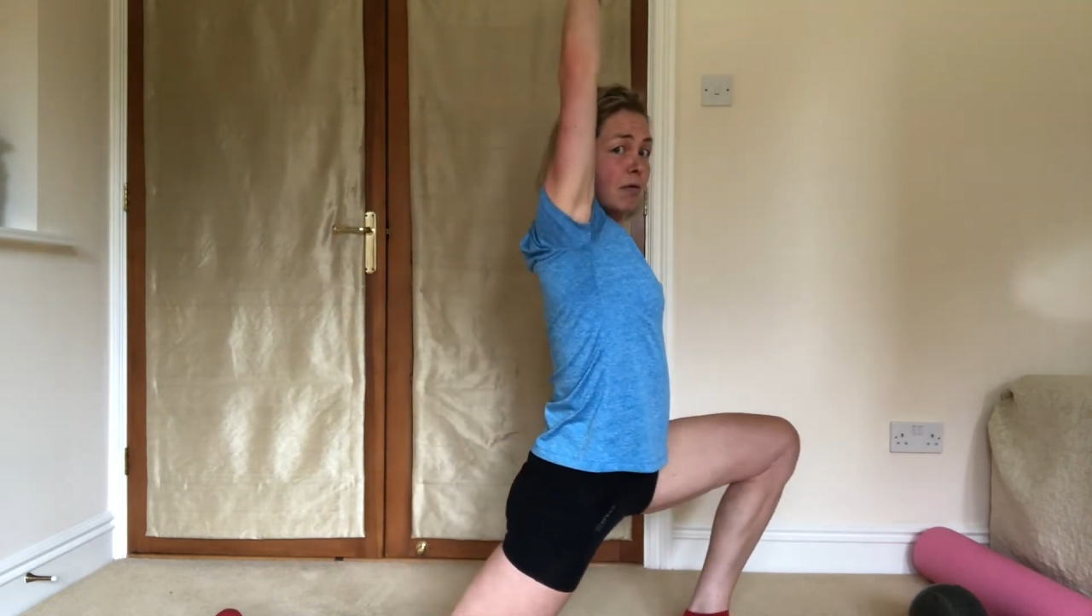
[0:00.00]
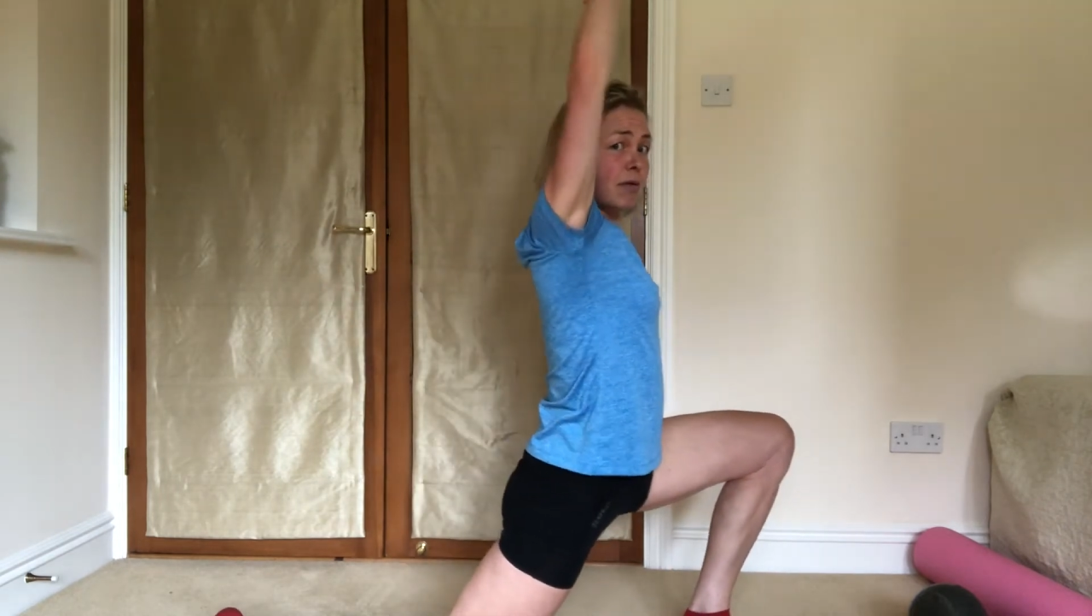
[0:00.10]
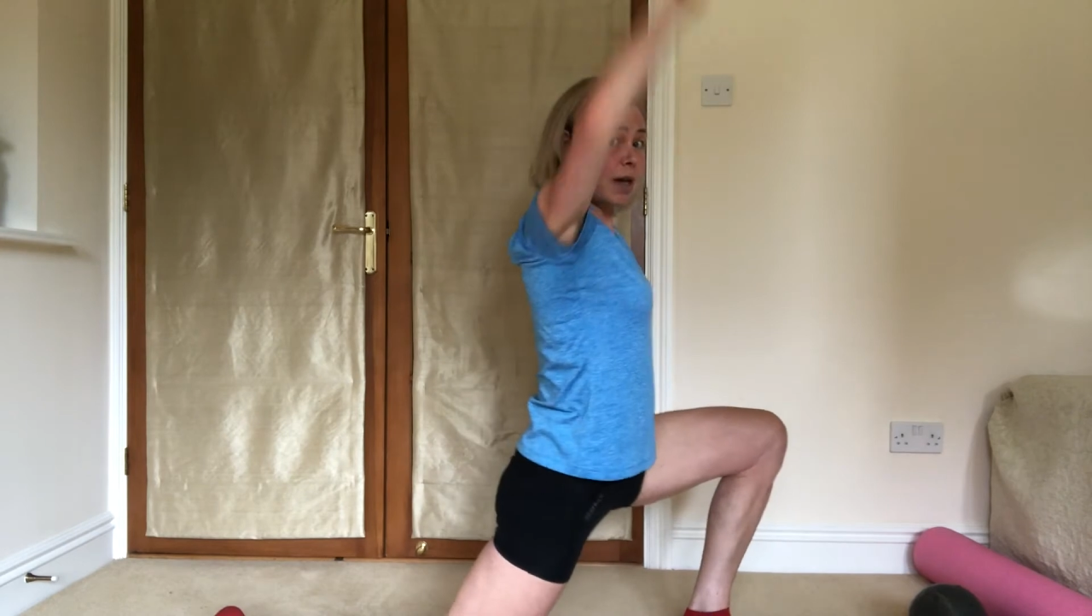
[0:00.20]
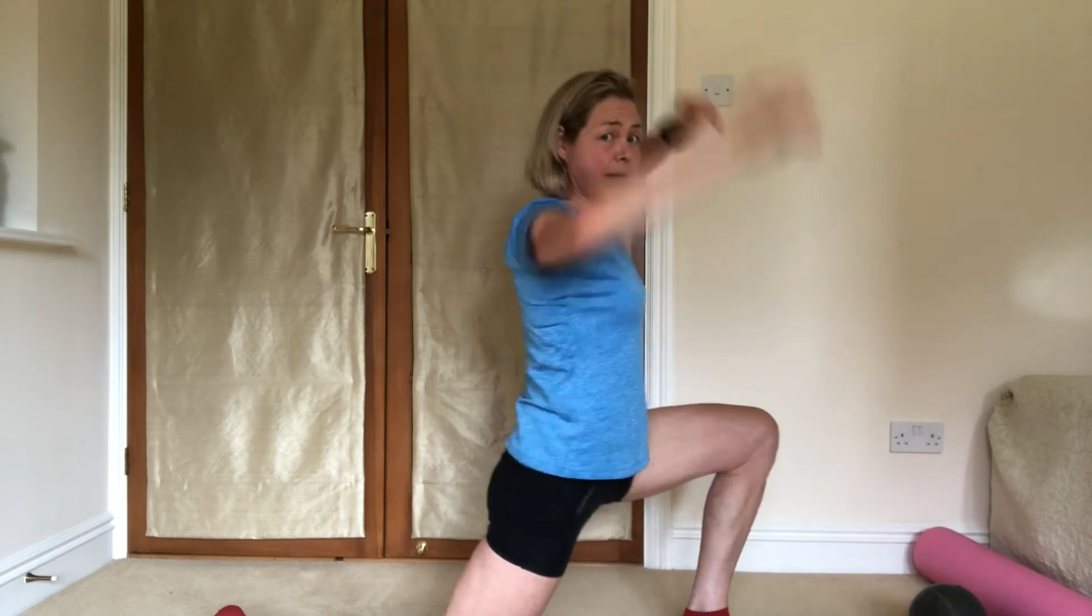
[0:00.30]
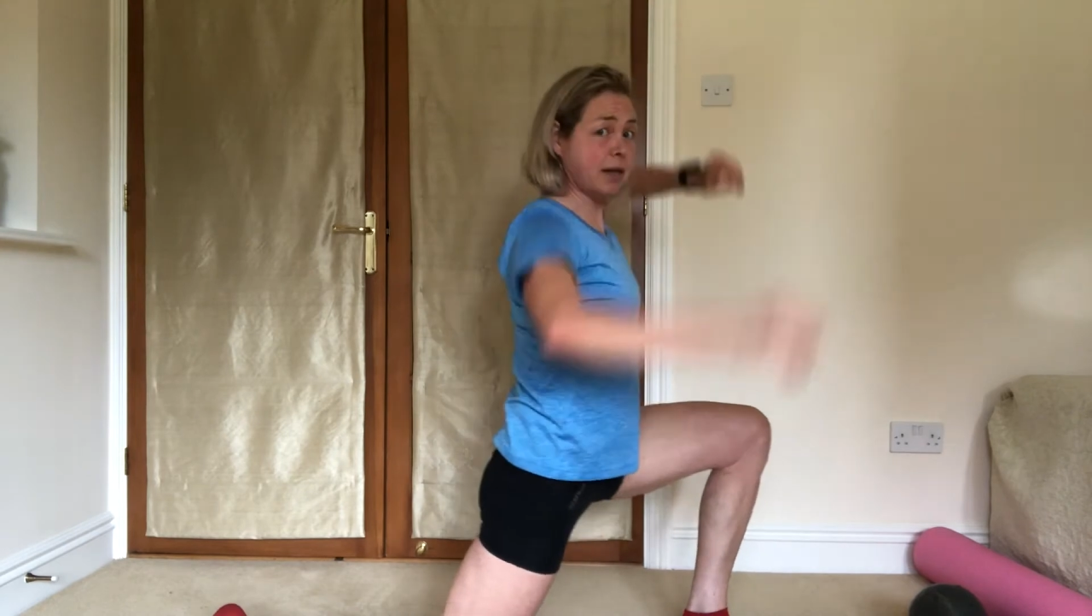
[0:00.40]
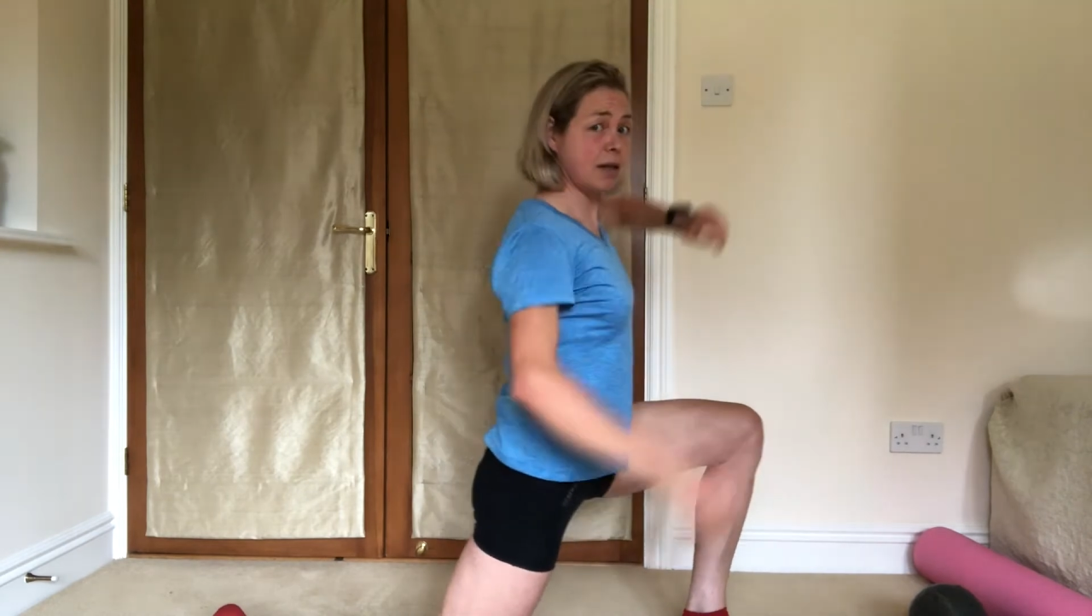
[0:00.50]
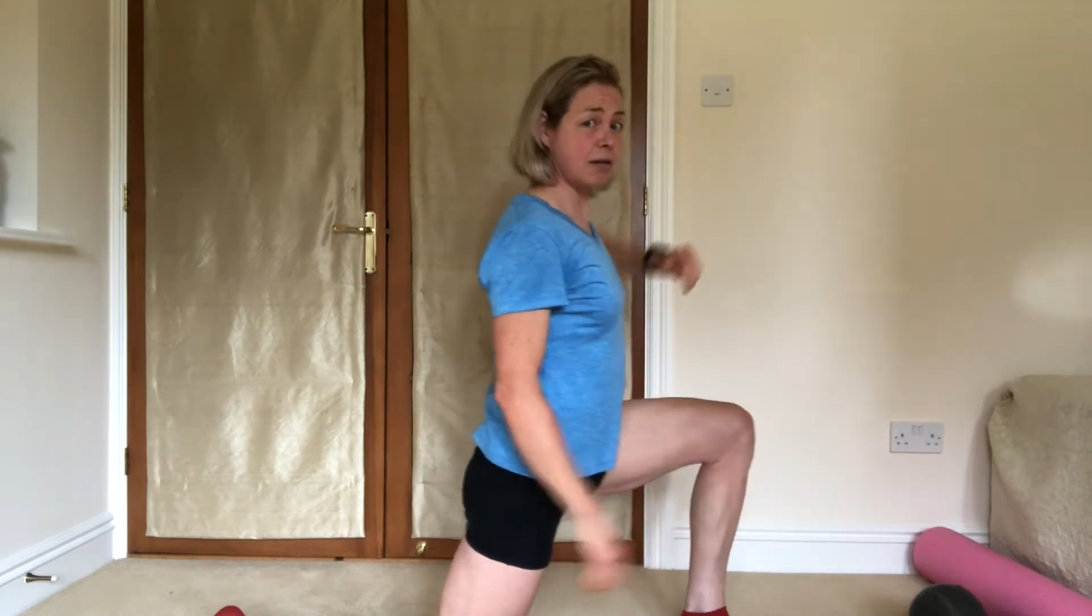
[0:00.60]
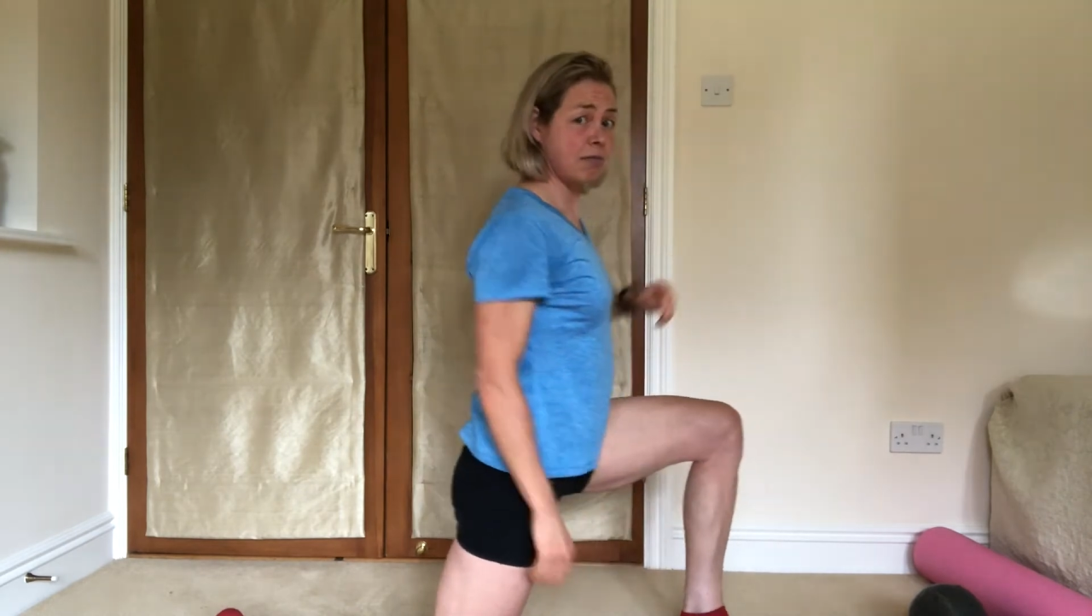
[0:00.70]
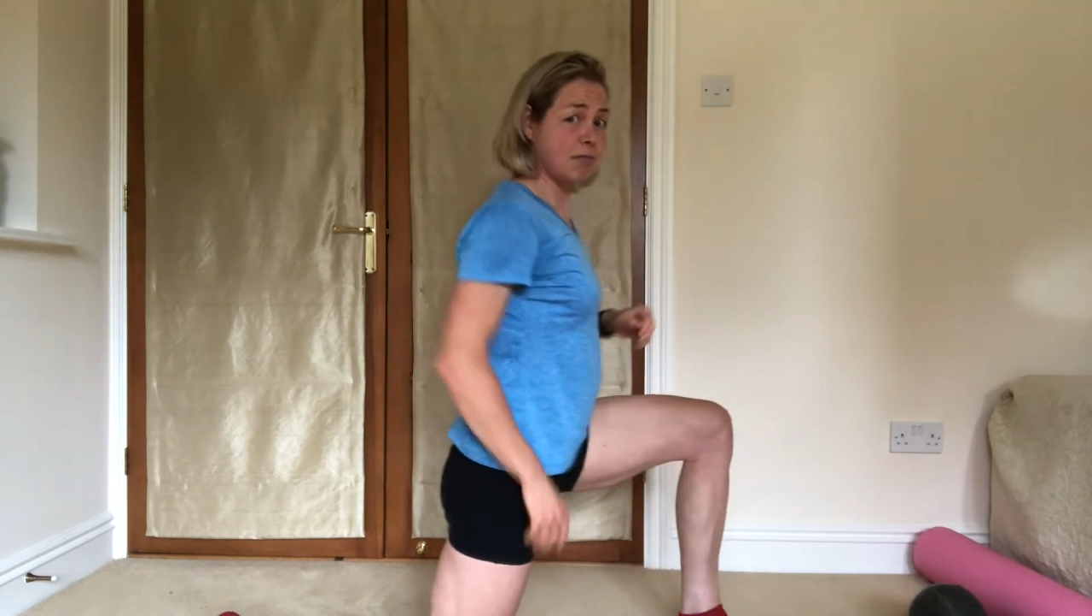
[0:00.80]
that.